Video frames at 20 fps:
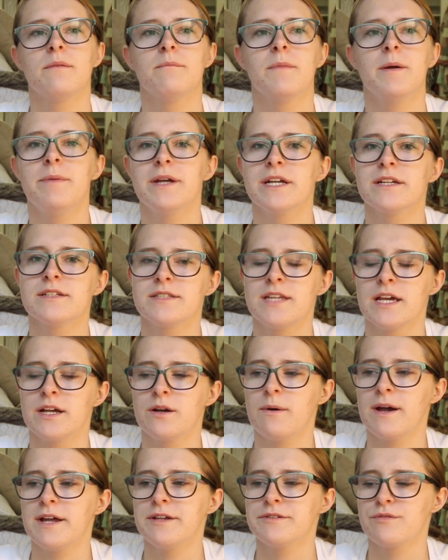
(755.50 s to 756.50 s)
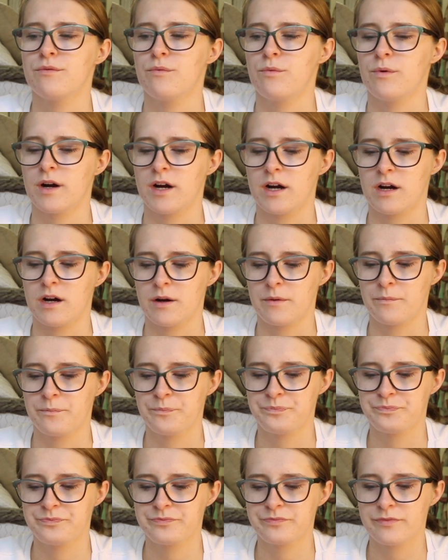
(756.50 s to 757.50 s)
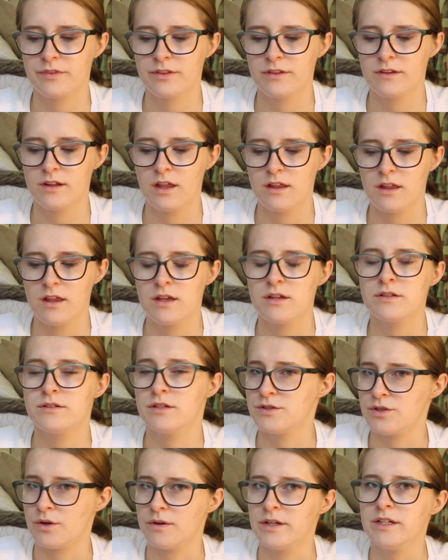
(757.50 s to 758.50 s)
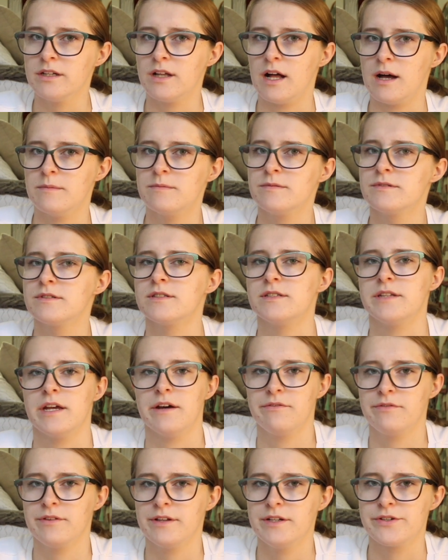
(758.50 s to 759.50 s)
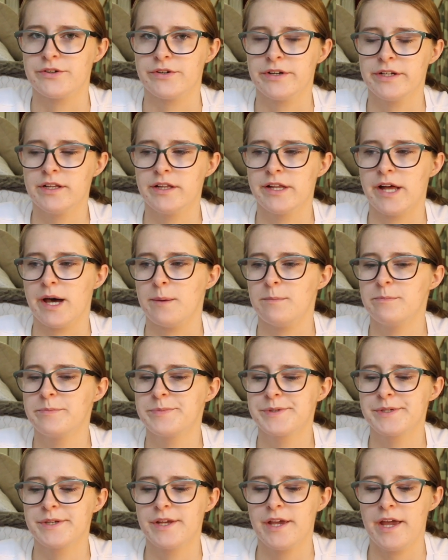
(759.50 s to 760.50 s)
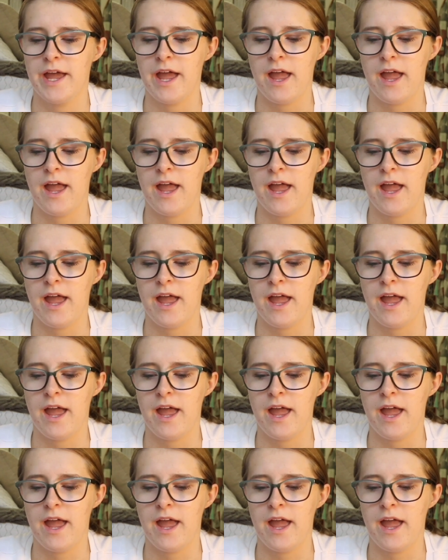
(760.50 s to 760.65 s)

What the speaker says: my biggest takeaways were to join clubs, definitely join clubs.